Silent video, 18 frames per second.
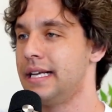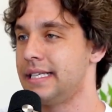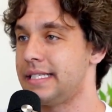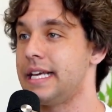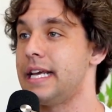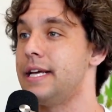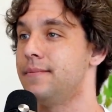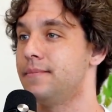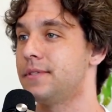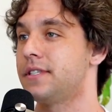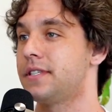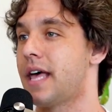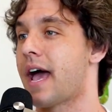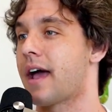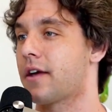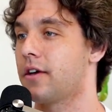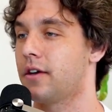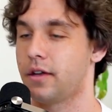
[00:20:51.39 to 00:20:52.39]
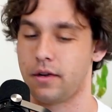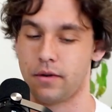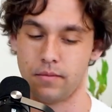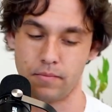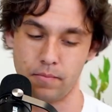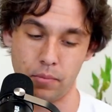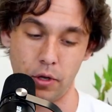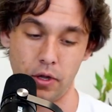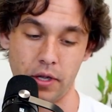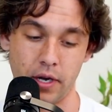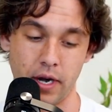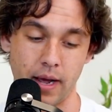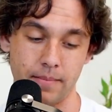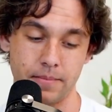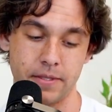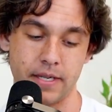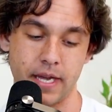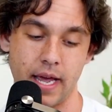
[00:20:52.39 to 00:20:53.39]
teams that could pull an
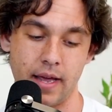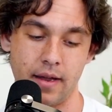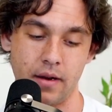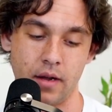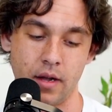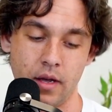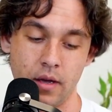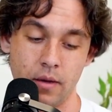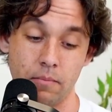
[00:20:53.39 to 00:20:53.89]
upset.